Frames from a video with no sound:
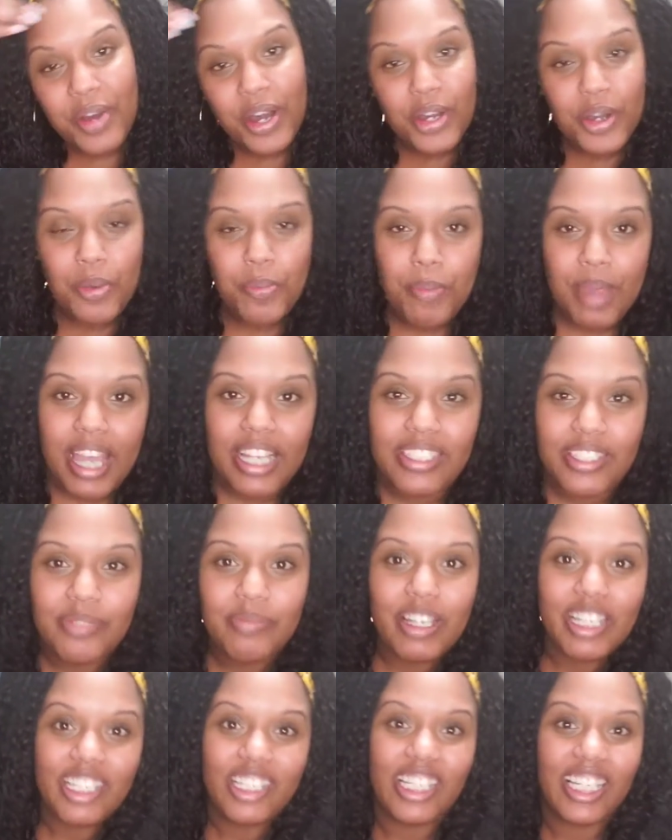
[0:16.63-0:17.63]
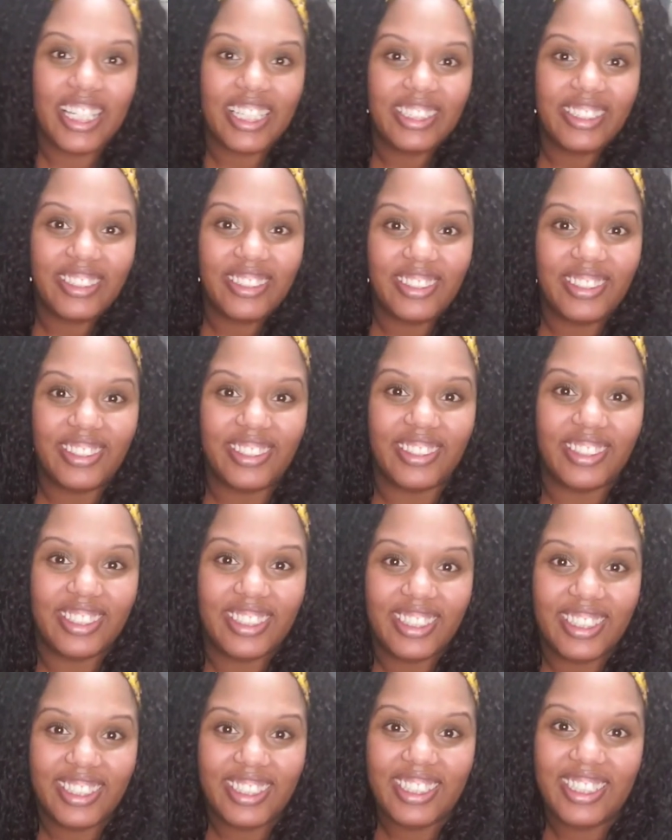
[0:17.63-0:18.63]
welcome back to my channel.
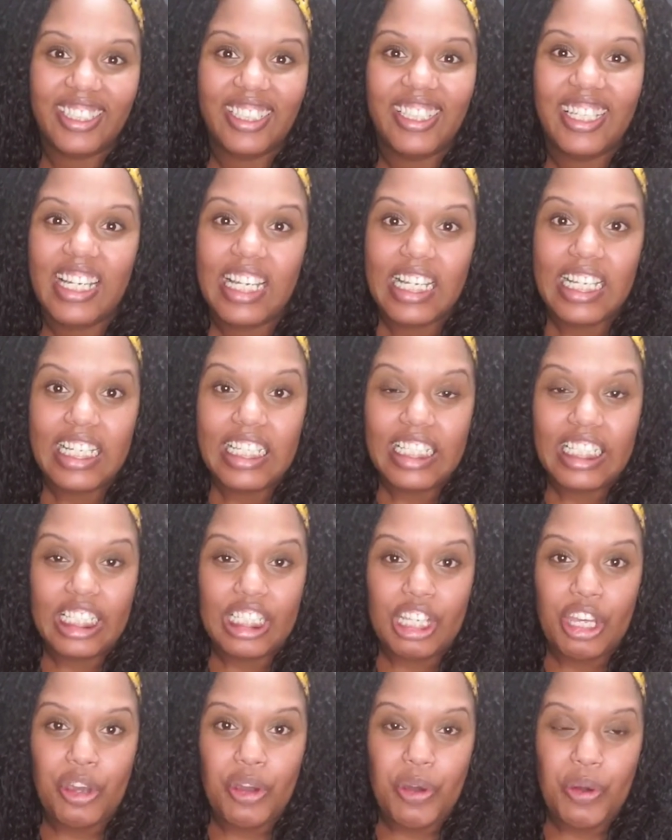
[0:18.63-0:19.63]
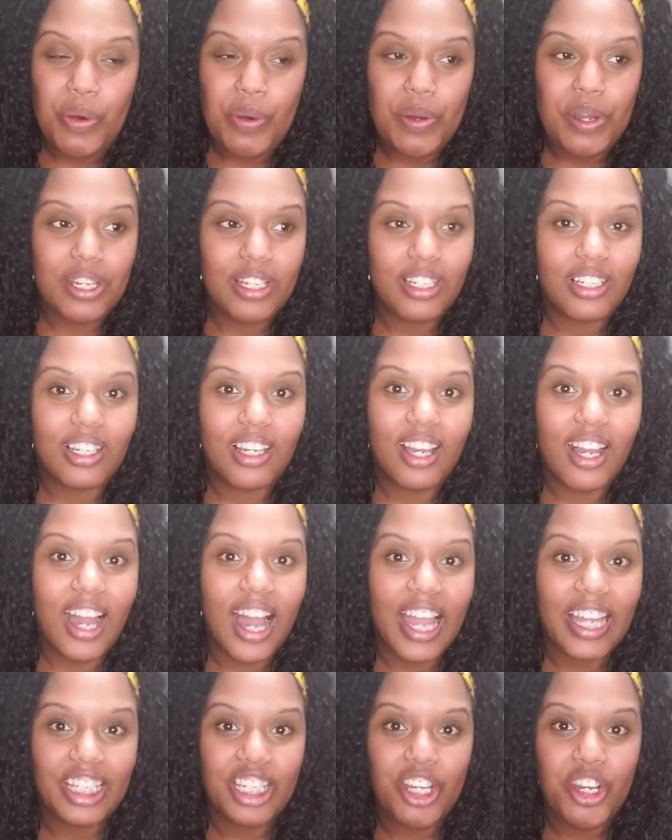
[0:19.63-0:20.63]
So
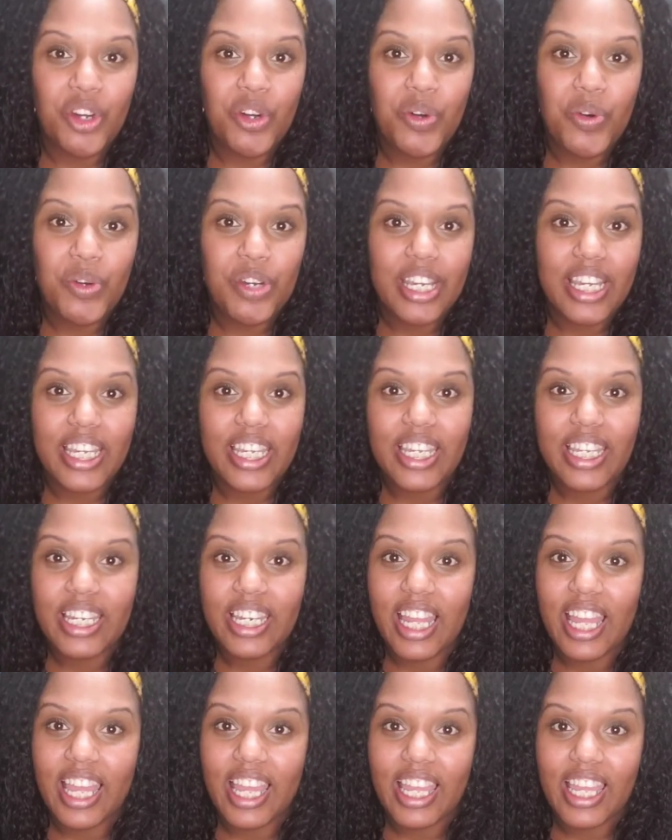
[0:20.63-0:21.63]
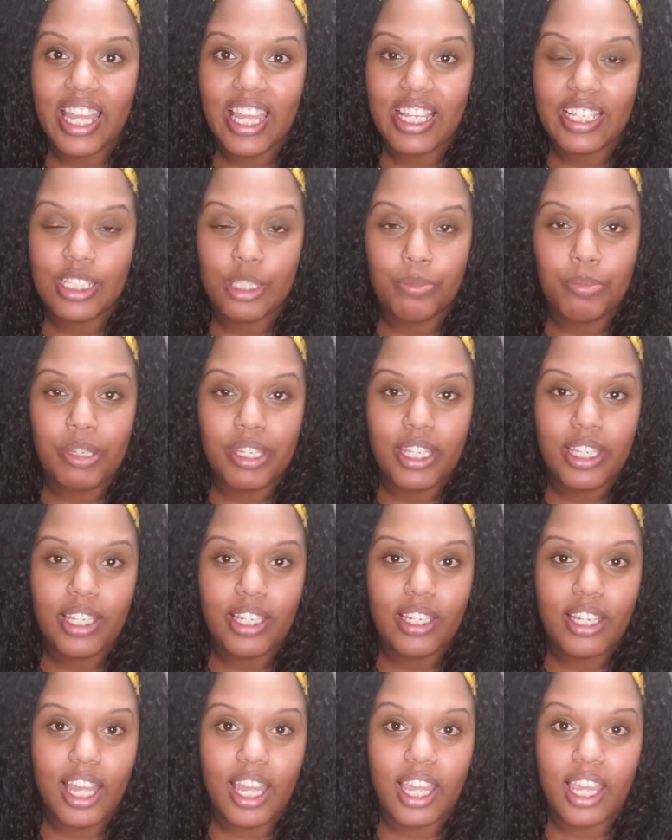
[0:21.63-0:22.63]
I know it has
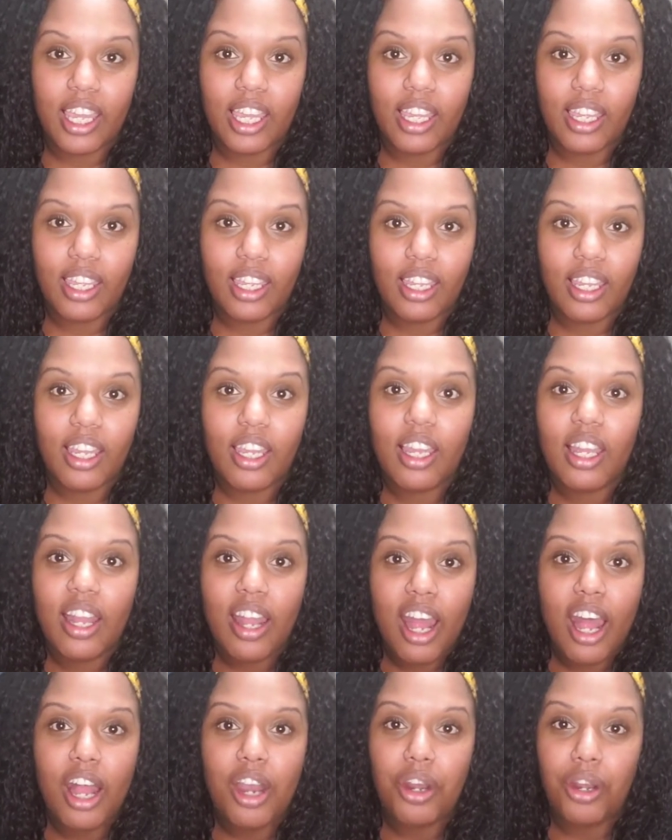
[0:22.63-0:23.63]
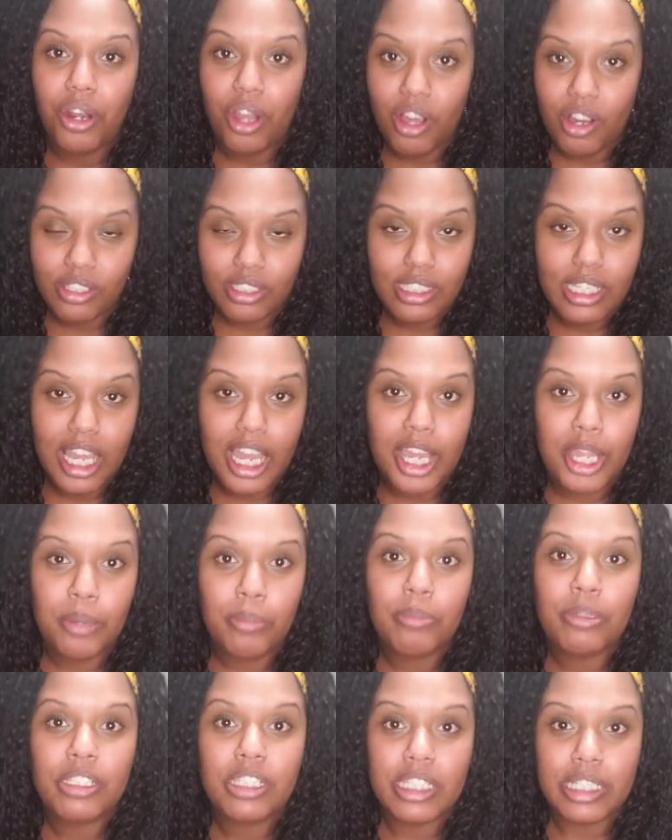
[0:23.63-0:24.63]
been a long
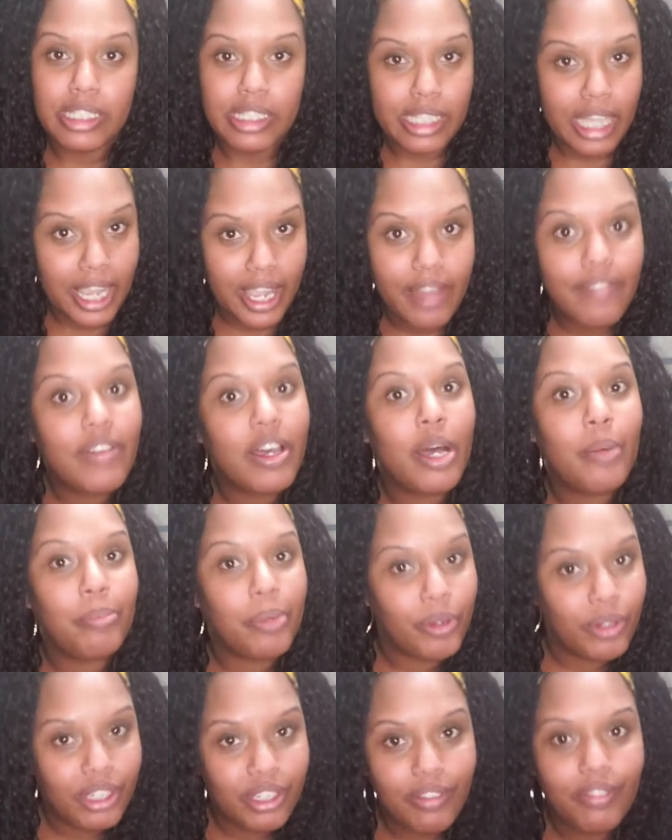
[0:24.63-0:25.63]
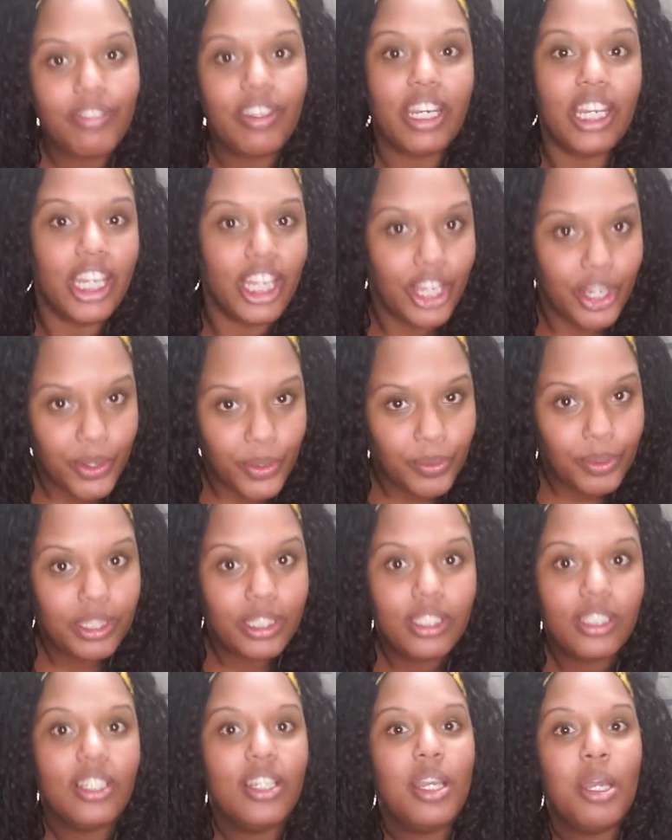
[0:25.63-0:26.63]
time since I have uploaded a
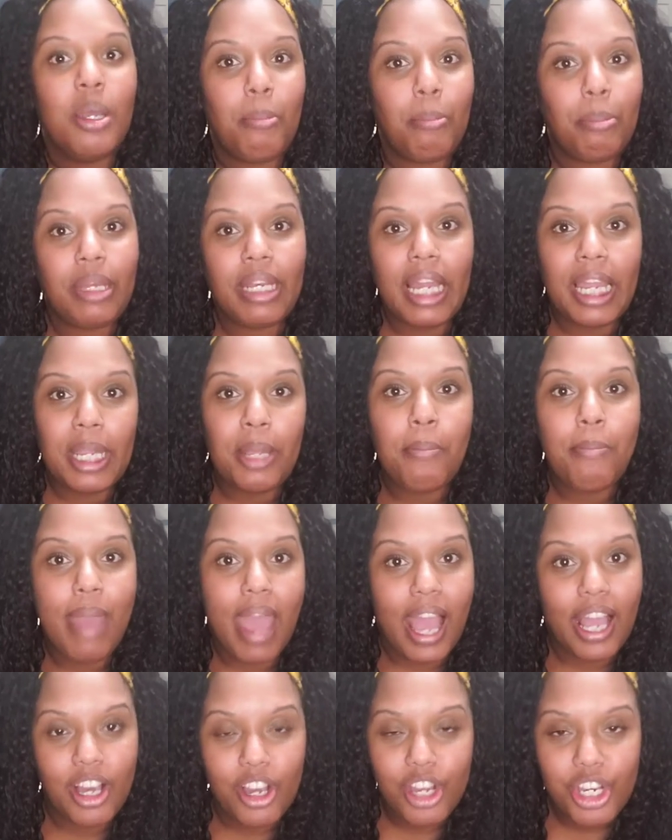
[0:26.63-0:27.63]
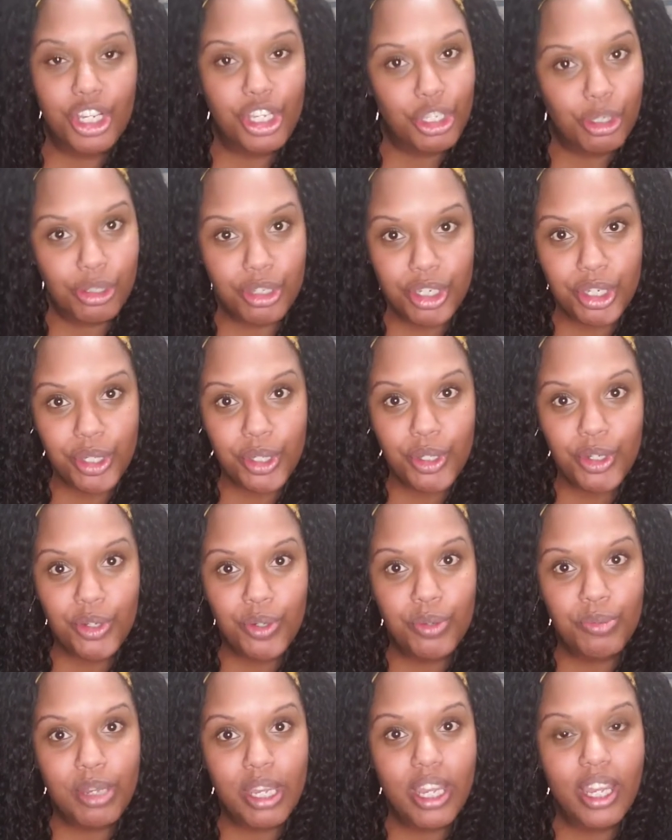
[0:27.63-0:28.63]
video, but I am back on
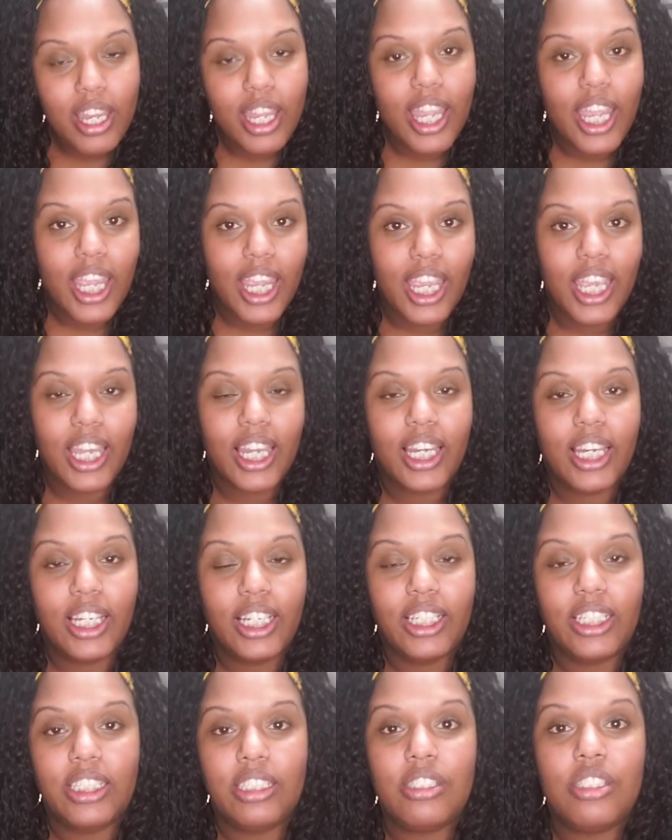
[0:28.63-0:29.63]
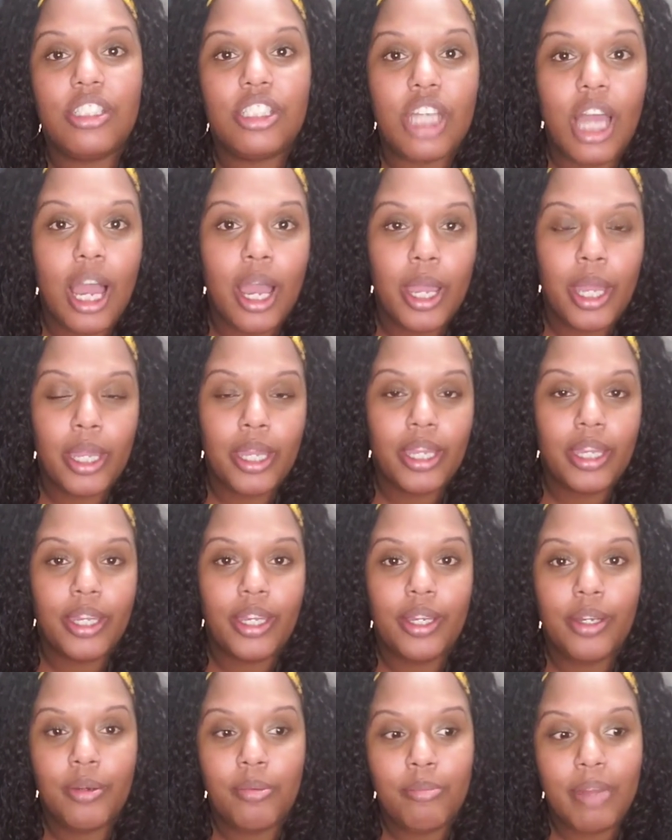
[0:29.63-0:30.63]
YouTube and I
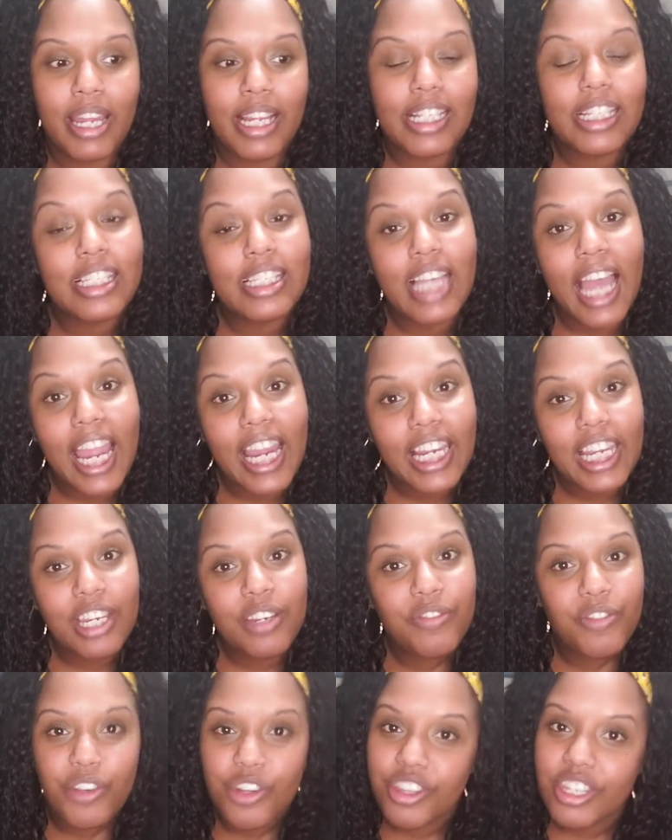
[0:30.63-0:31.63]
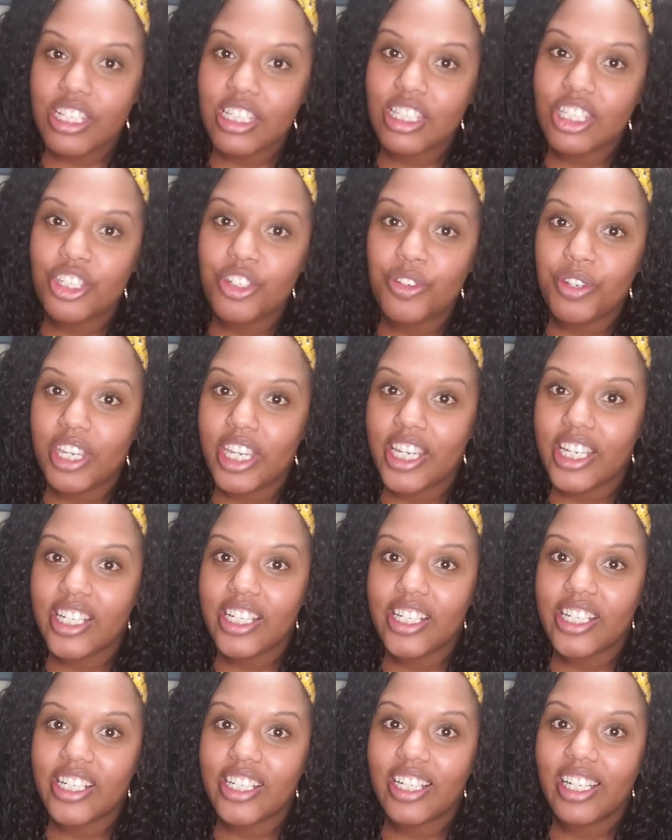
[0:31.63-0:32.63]
am excited for this new
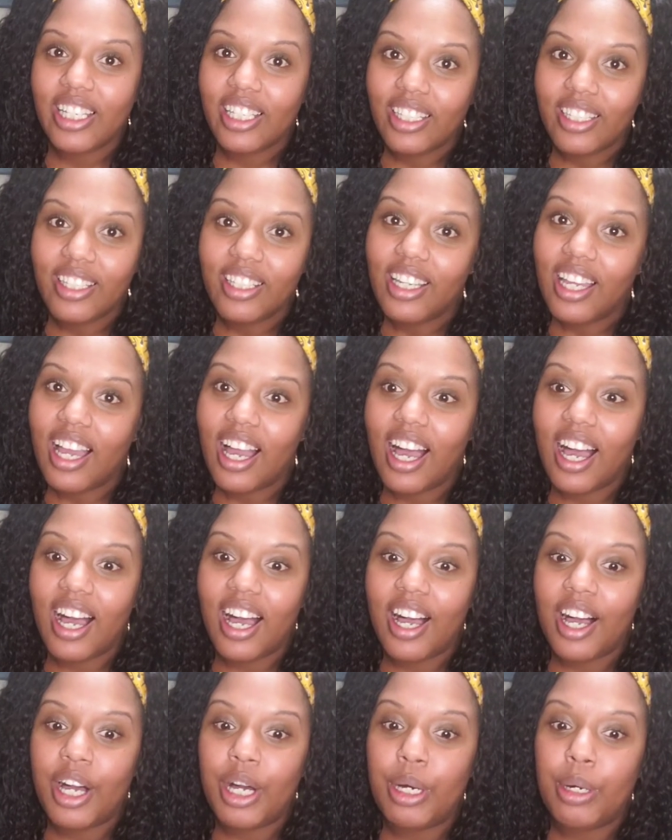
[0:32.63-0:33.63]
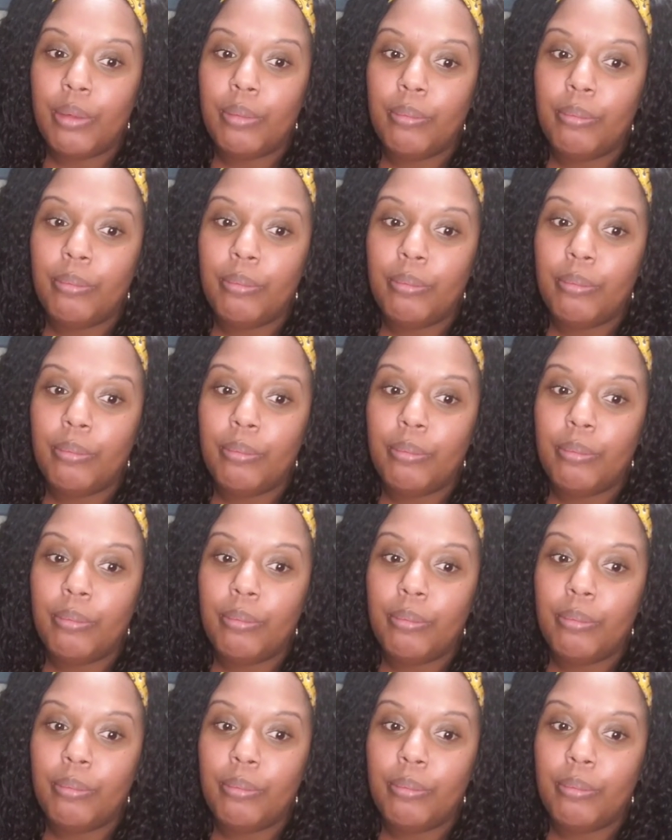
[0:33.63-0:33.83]
year. I've